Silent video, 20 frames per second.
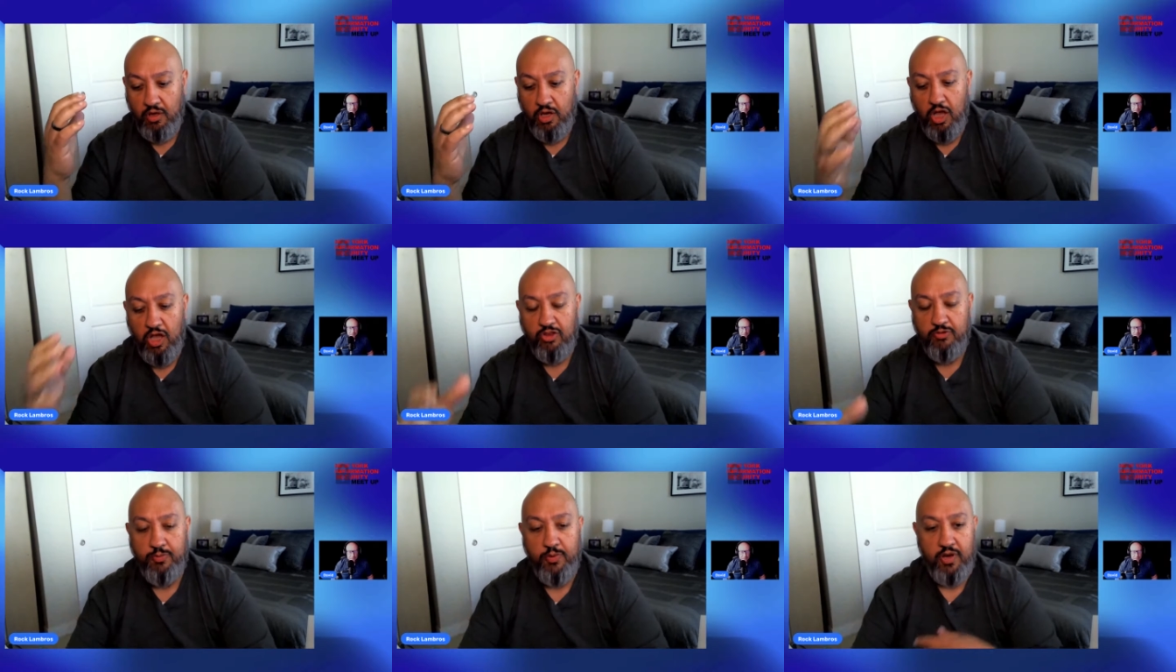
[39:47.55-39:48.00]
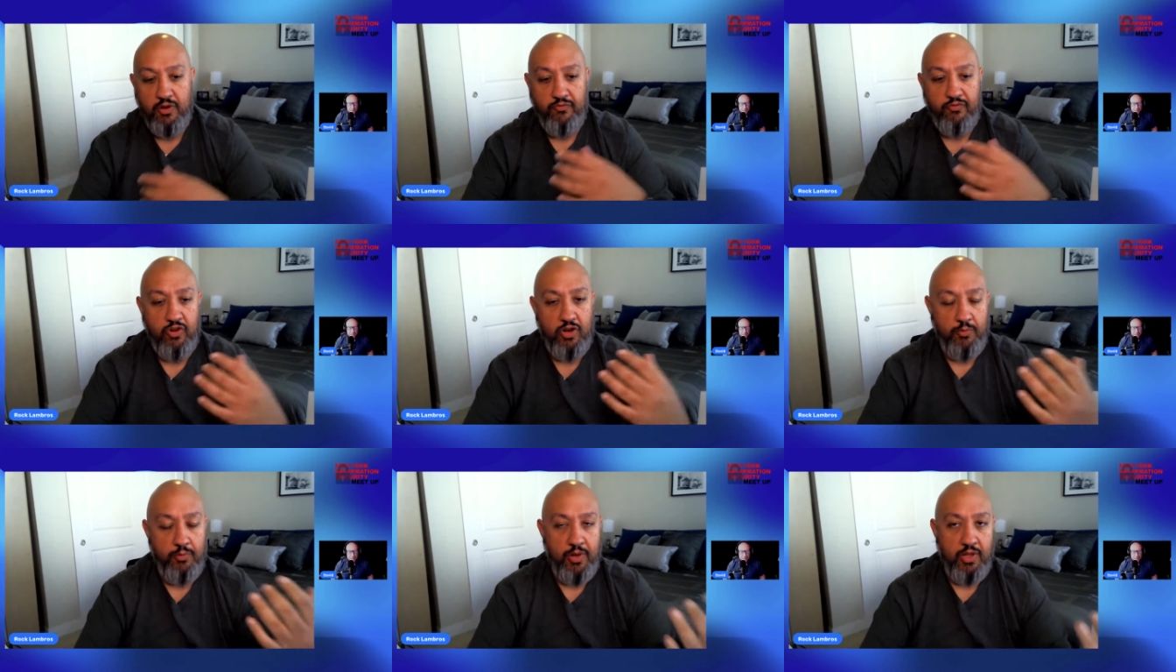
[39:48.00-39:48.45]
cost
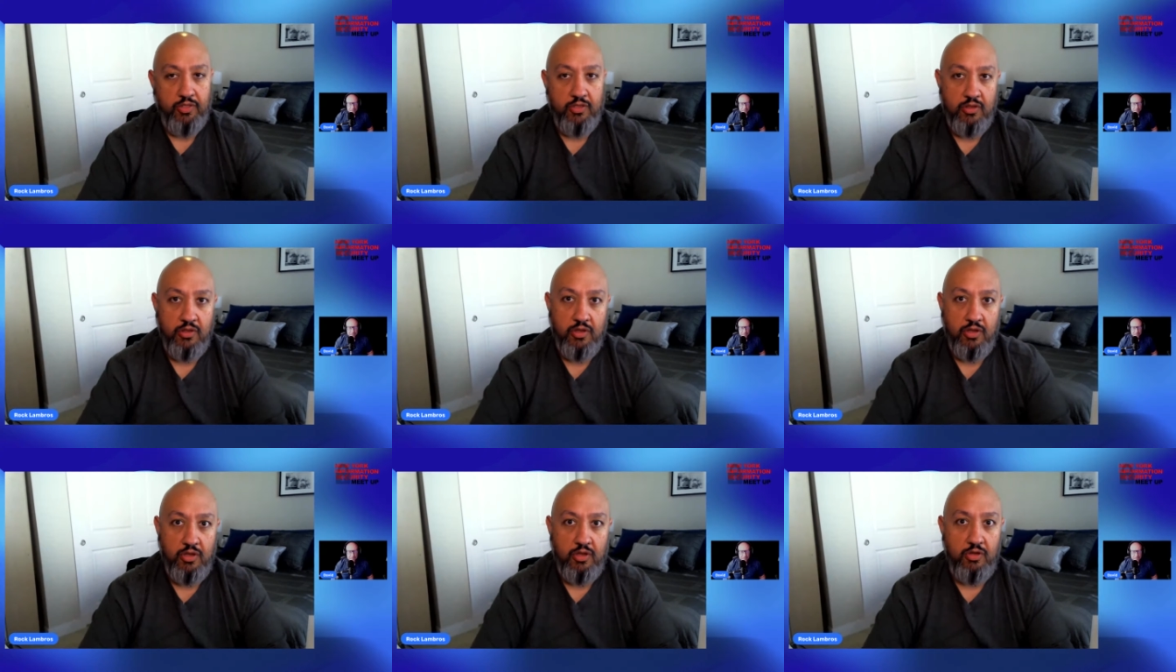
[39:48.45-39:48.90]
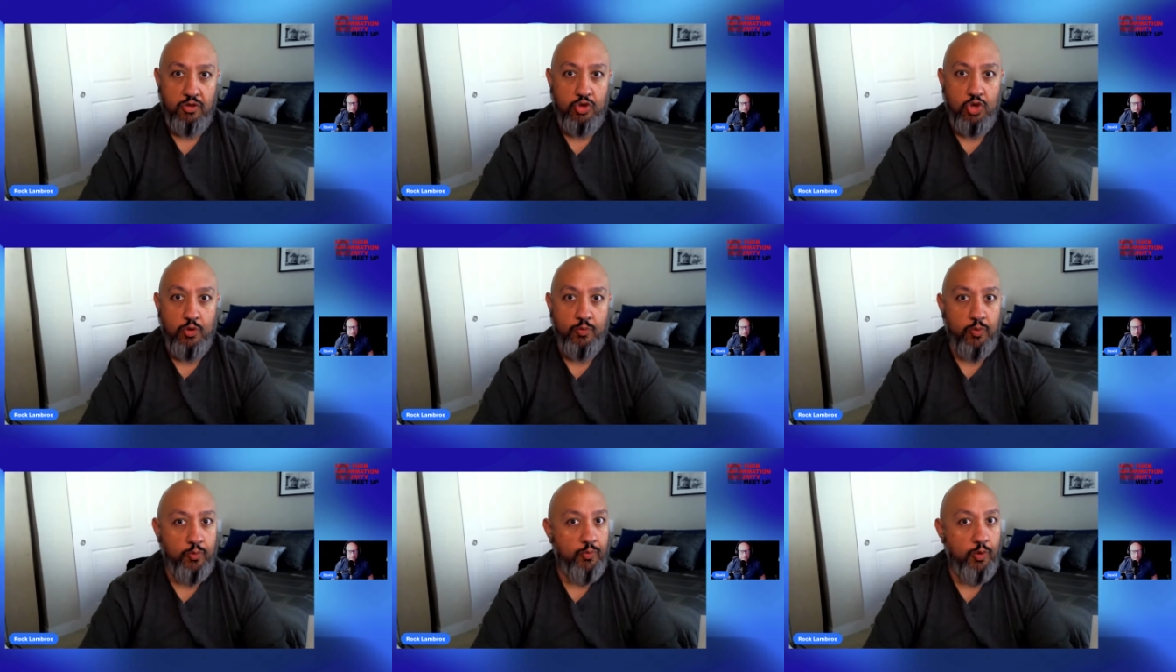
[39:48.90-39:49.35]
benefit about the
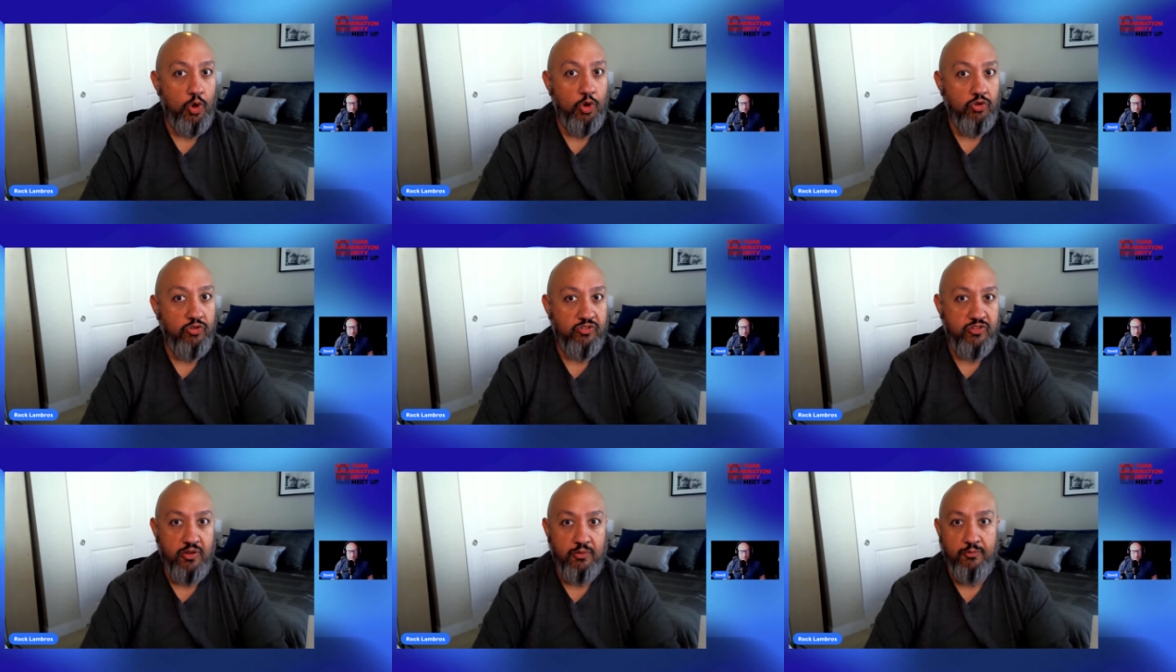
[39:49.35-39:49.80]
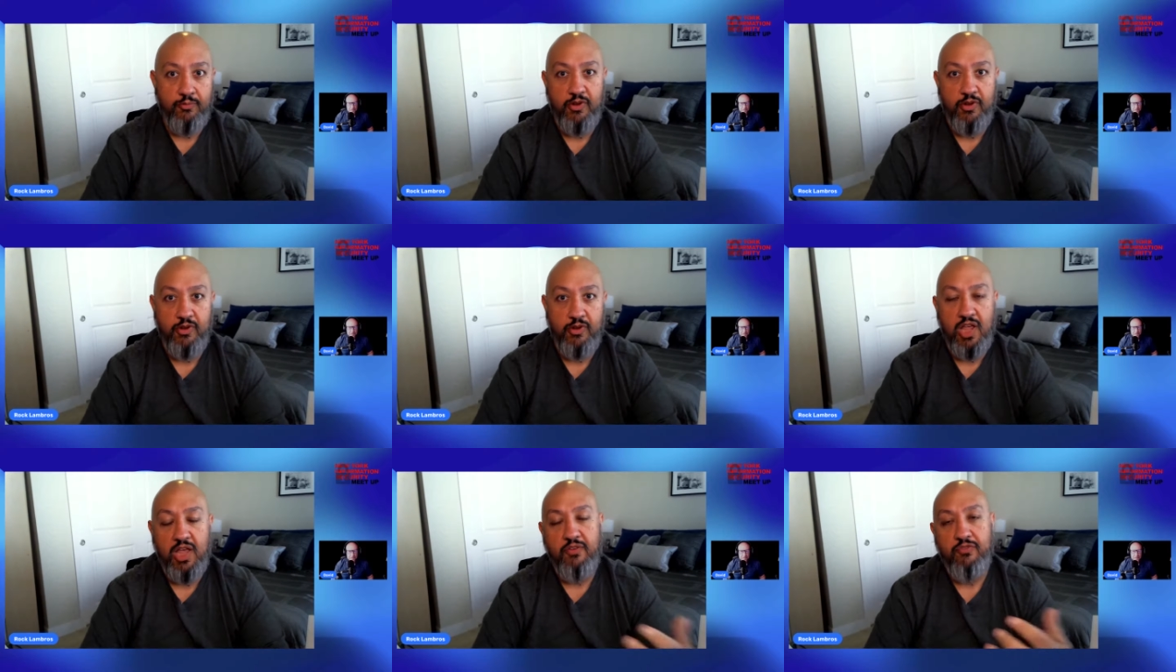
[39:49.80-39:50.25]
new proposed SIM
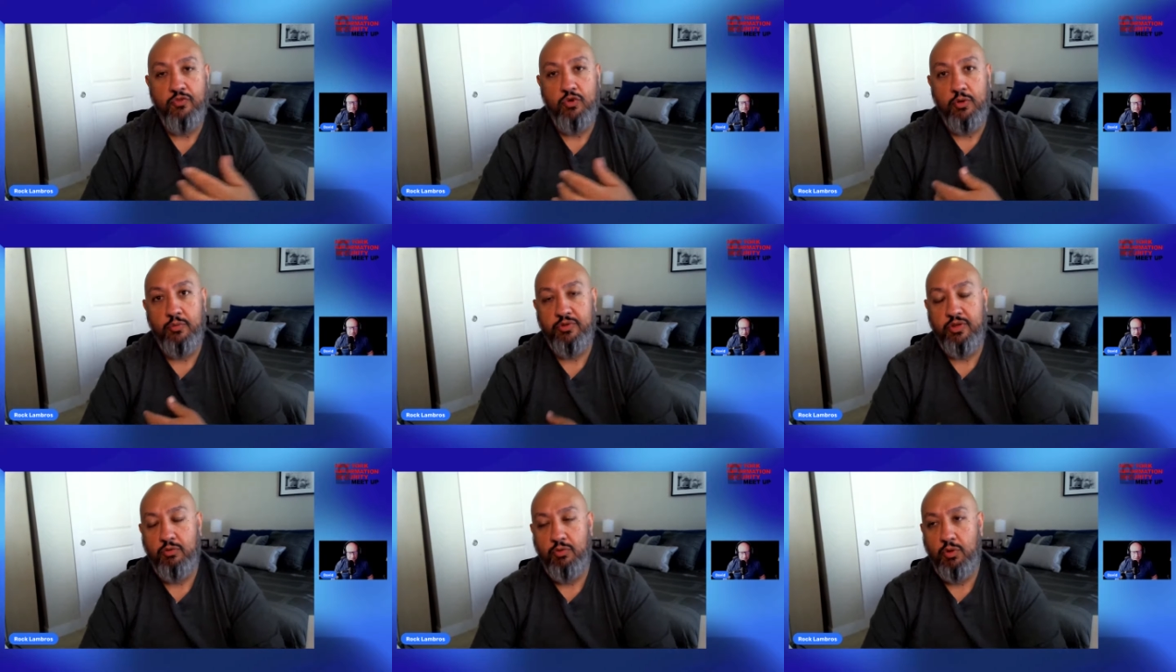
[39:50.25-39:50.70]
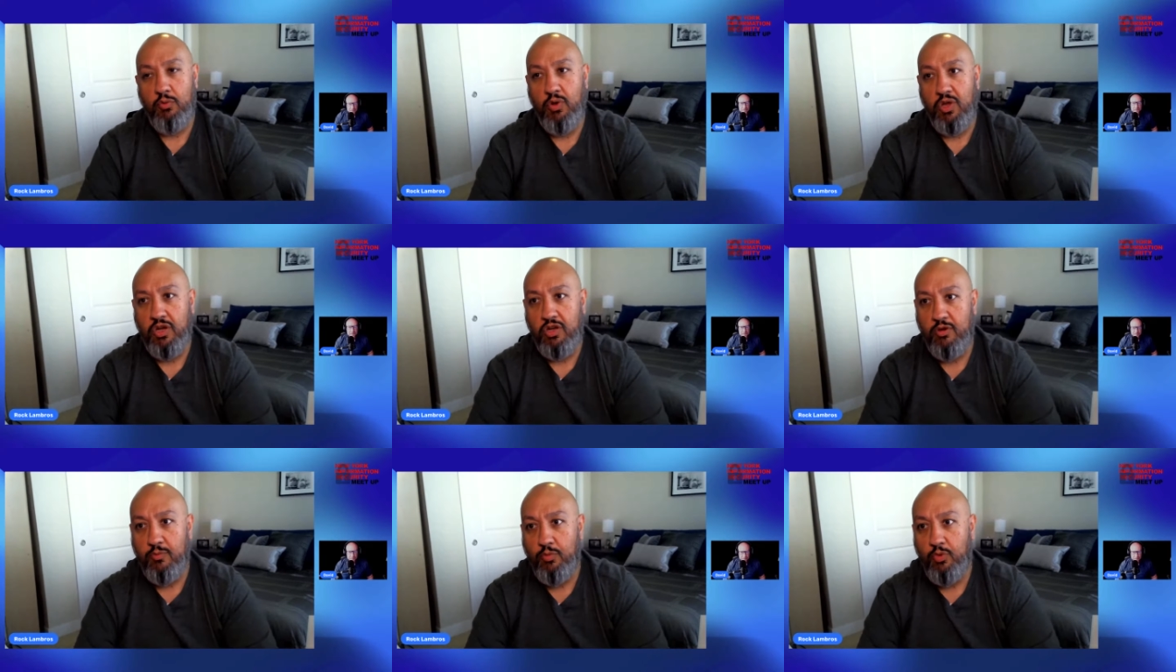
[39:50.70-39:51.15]
platforms that we
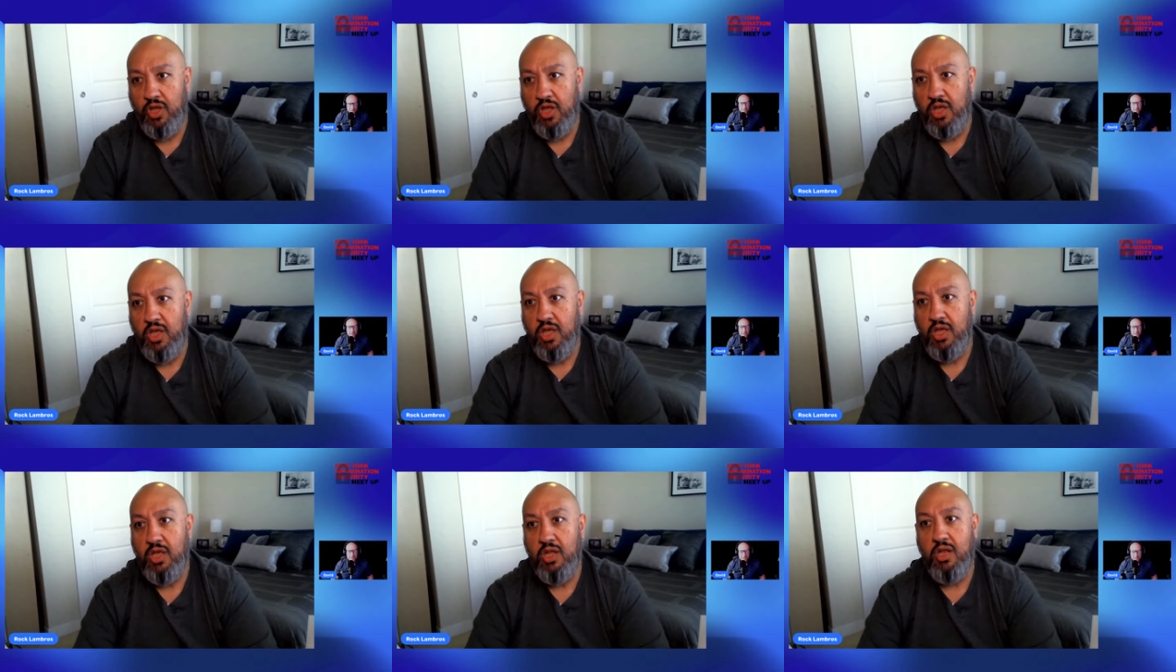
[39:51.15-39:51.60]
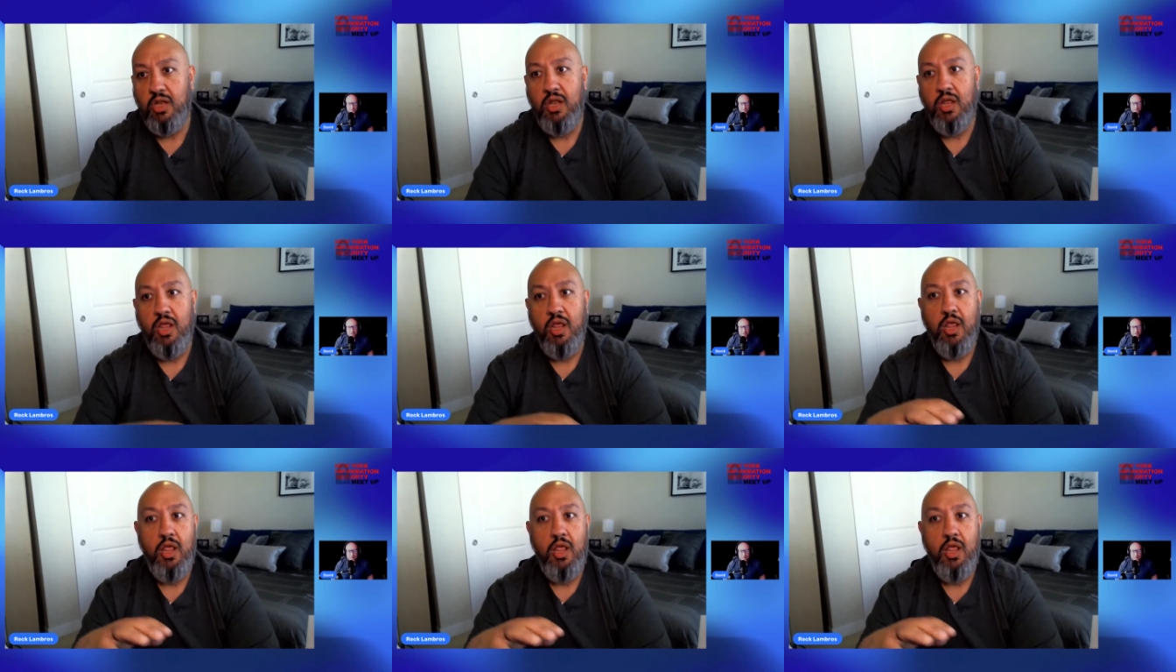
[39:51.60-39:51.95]
wanted to bring in.